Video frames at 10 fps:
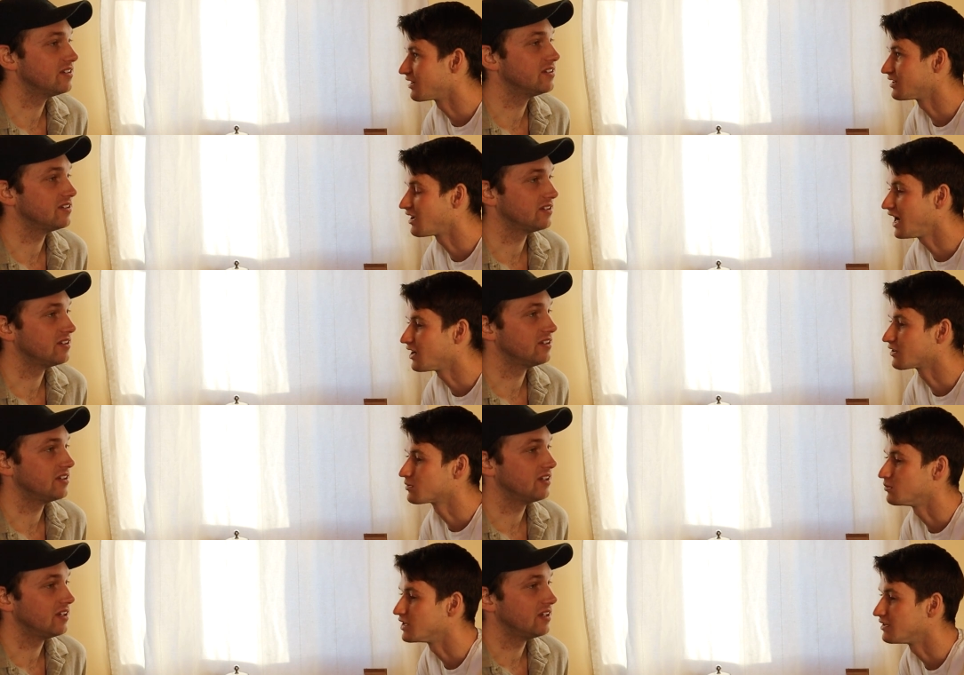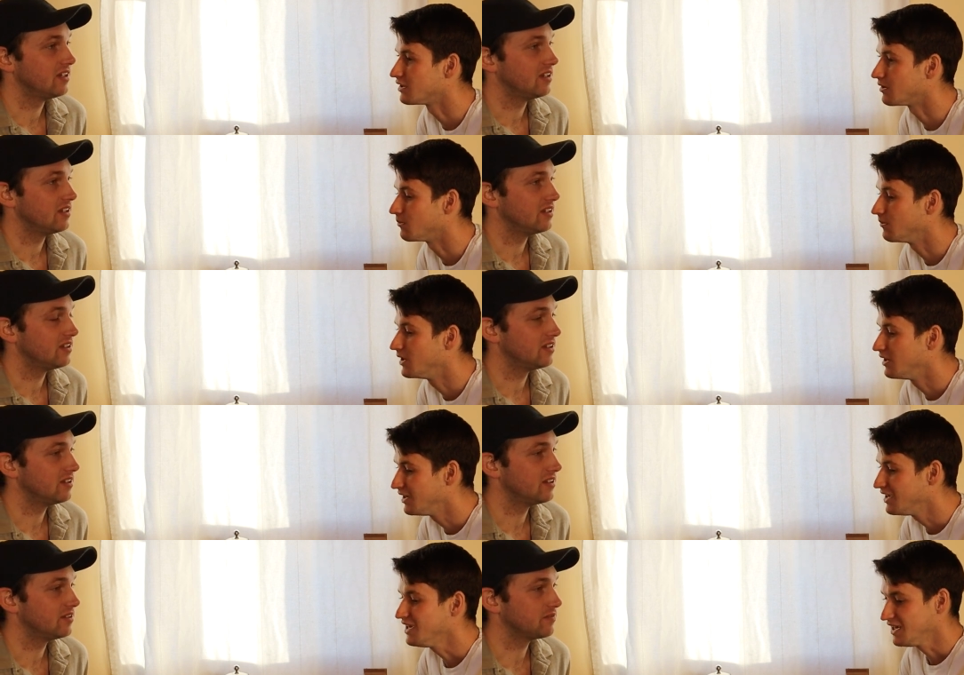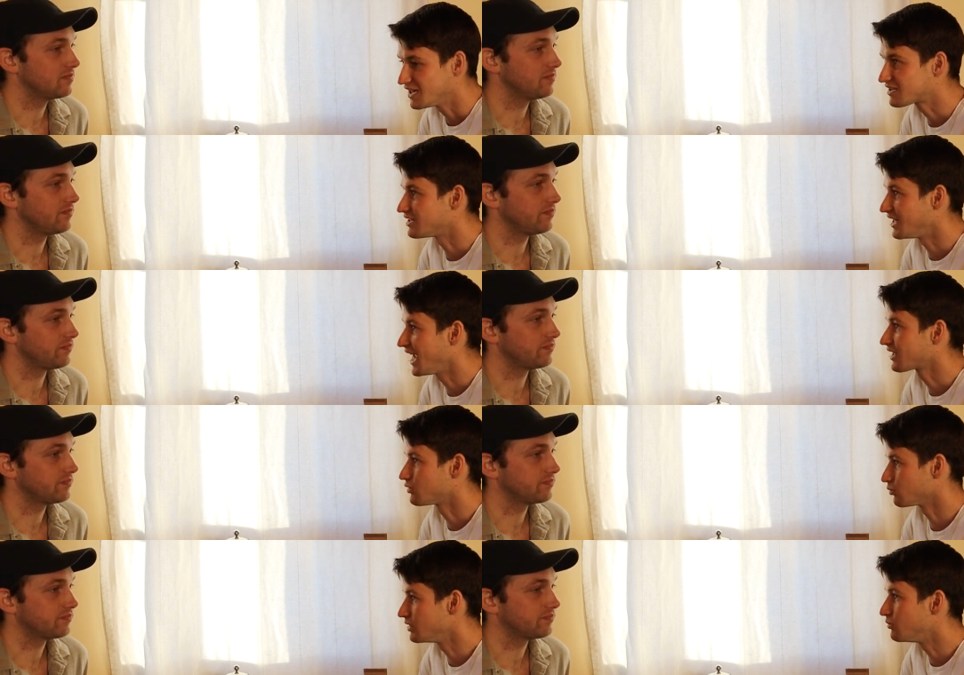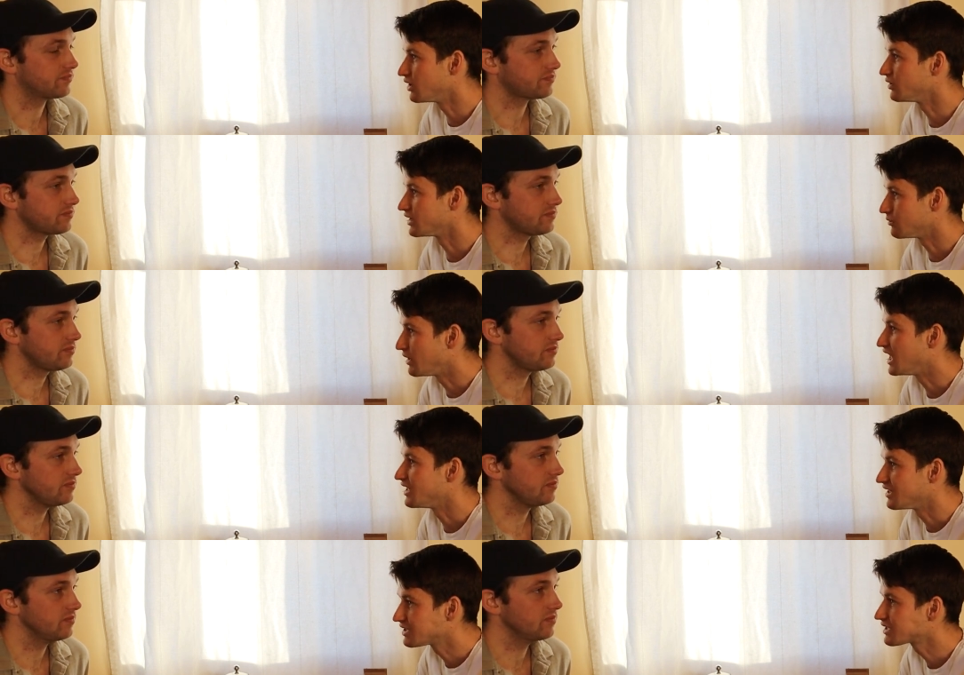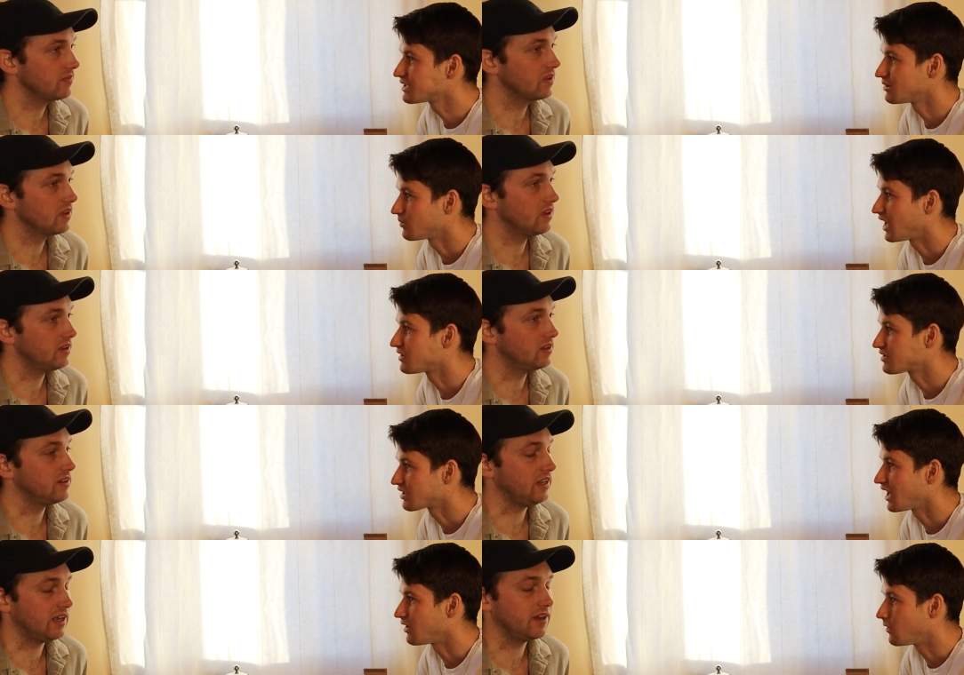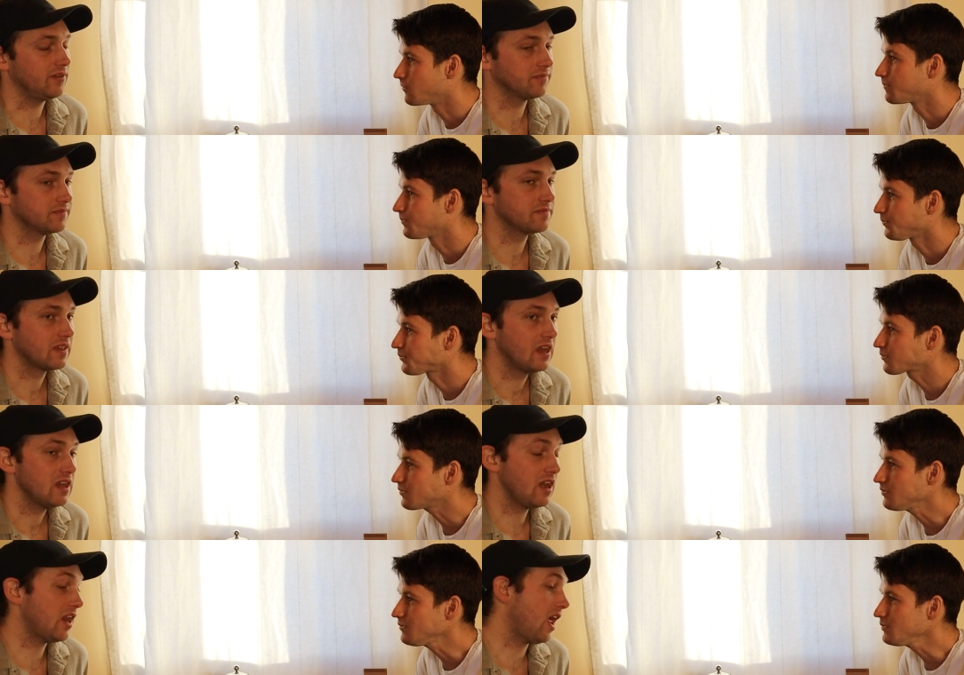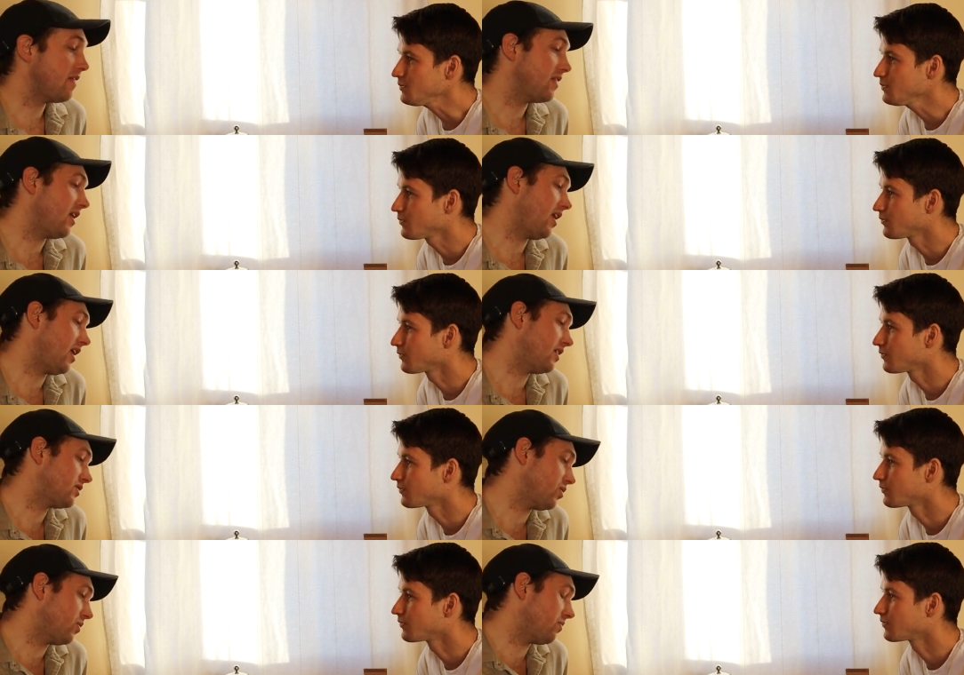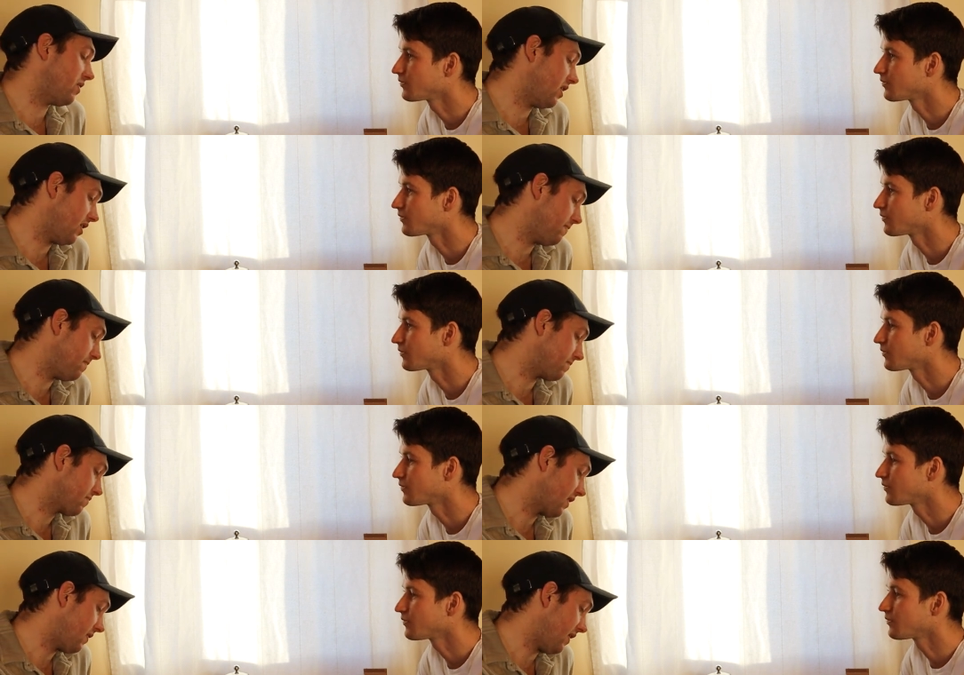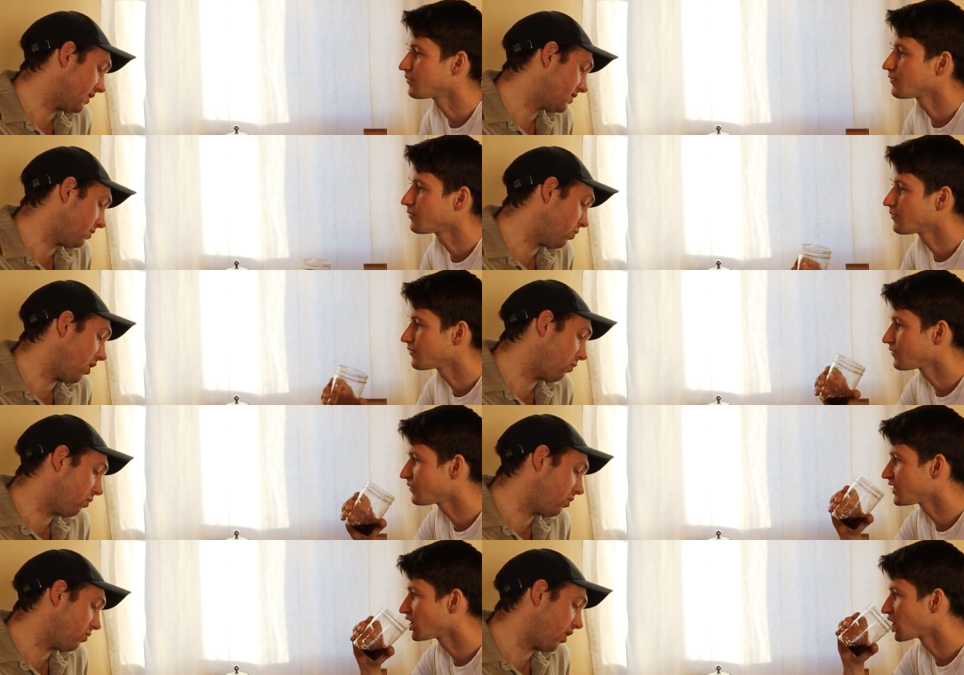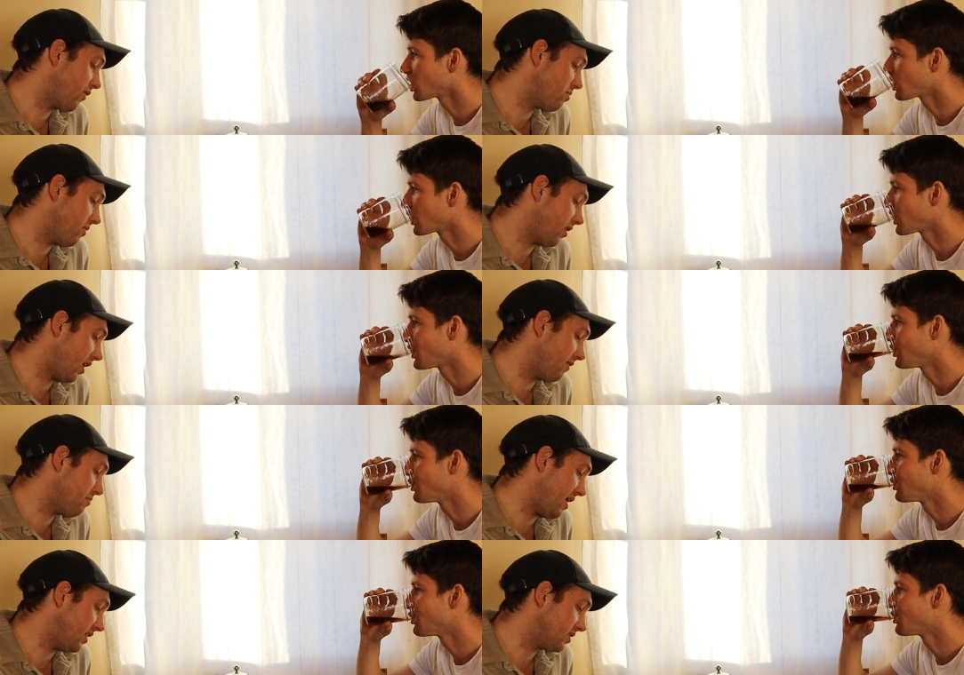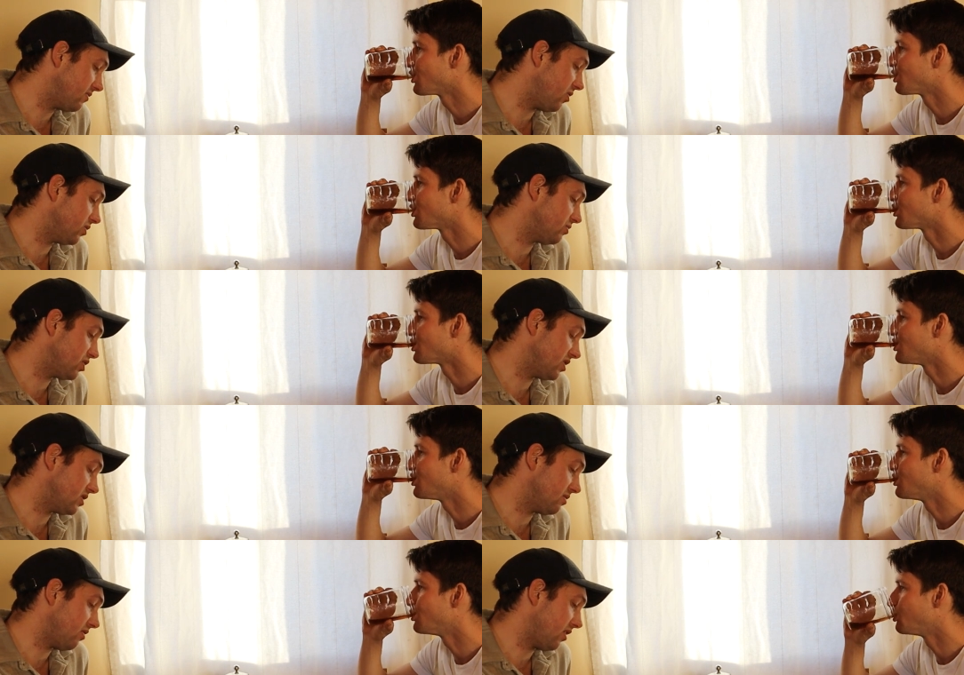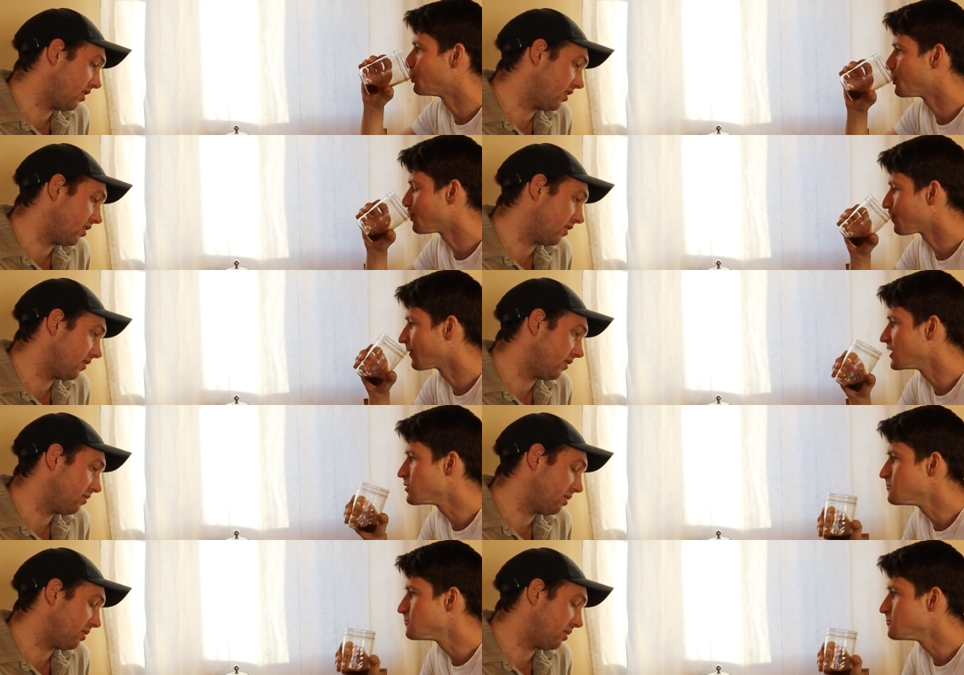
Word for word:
Speaker 1: out of the tires, but um, it's the neck, the rebuilding, the maintenance. That's yeah,
Speaker 2: yeah, uh, and uh, so the um, that's what we'll, we'll cover kind of maintenance of all the machines uh, in a, a